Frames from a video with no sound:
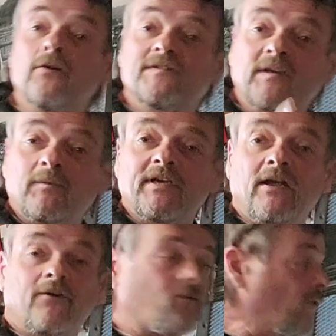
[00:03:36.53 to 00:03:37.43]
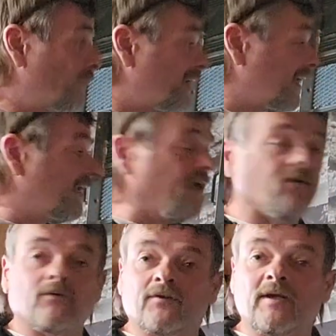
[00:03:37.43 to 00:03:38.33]
somewhere down the road we get a
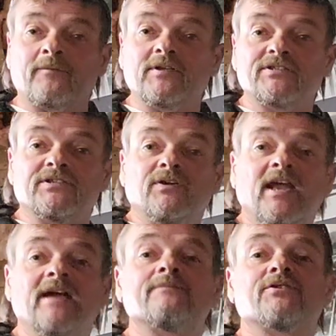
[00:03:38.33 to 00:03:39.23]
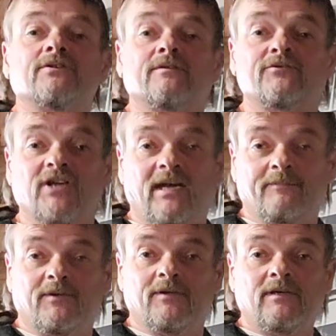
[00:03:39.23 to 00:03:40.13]
Northern Appalachian, New Hampshire
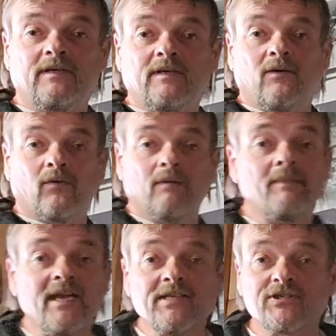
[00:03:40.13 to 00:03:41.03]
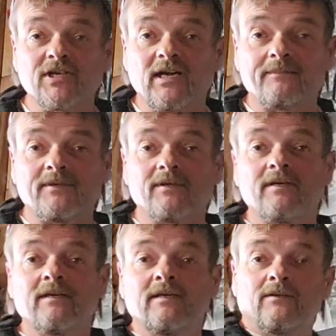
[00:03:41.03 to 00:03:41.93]
chapter or a Maine
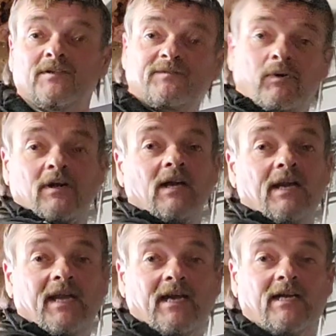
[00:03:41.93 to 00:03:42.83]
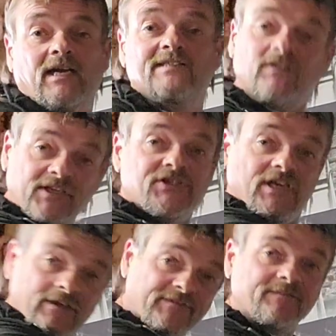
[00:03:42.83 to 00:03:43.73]
chapter. Let's work on that, guys. Like,
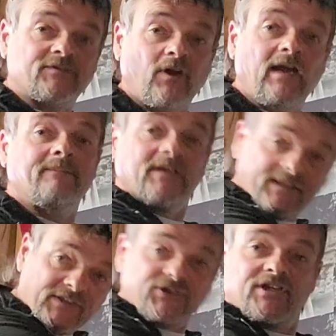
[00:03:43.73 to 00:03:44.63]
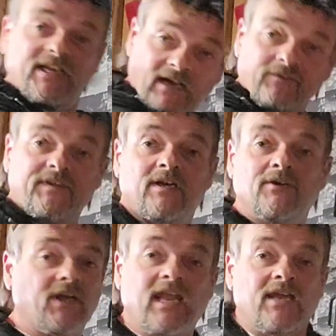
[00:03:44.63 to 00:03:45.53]
share, and subscribe. Get this shit out there.
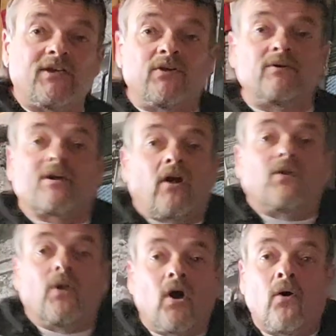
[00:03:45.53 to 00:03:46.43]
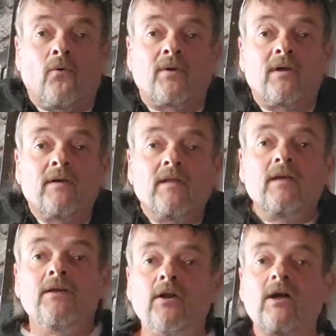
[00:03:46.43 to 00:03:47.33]
You can't do it all alone.
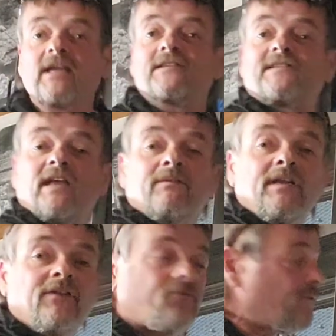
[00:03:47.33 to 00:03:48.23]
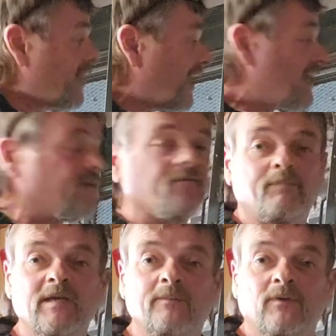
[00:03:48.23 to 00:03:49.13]
I got 73
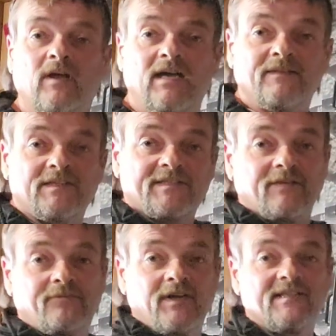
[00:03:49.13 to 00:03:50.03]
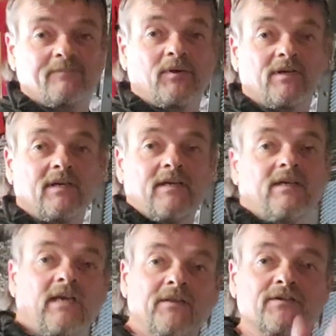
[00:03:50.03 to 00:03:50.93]
active people on this on Facebook,
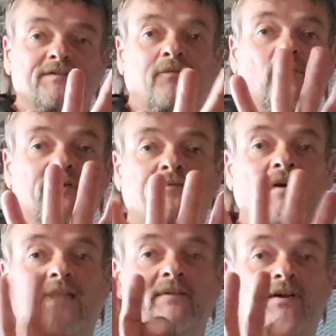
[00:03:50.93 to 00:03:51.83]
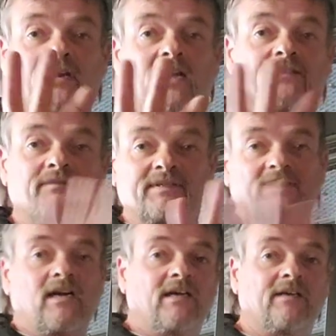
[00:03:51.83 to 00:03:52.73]
and there's 4 to 5 that are actively
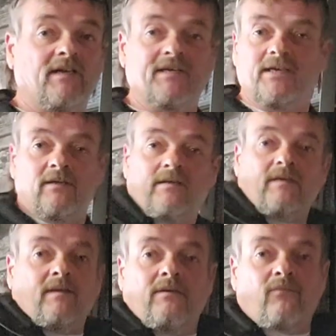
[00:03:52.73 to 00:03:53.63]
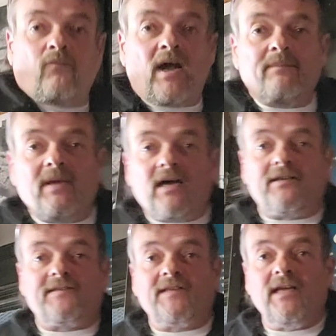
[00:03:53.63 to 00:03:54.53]
talking on there. Why be
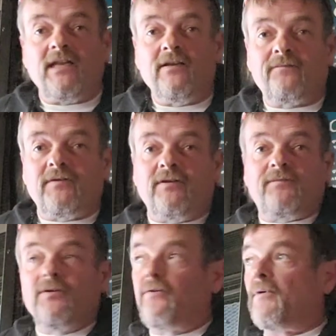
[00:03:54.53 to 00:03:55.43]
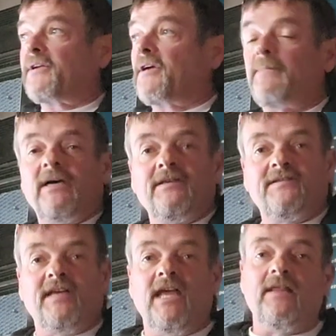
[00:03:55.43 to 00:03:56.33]
on a site if you don't want to come on
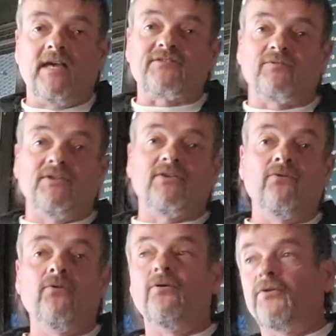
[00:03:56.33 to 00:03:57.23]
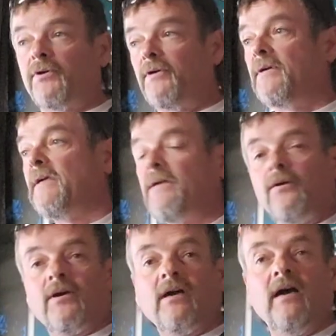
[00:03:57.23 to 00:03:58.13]
and say, hey, that's really cool, or
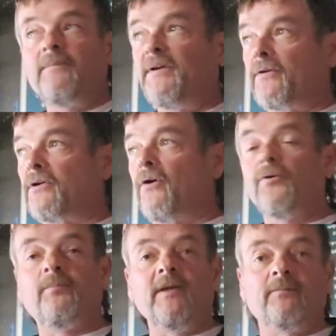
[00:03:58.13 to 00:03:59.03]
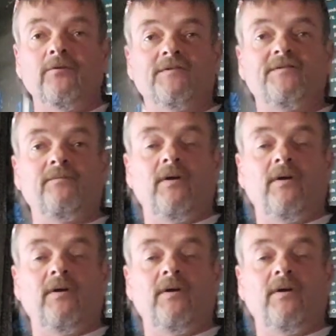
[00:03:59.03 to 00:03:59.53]
comment, or go to people's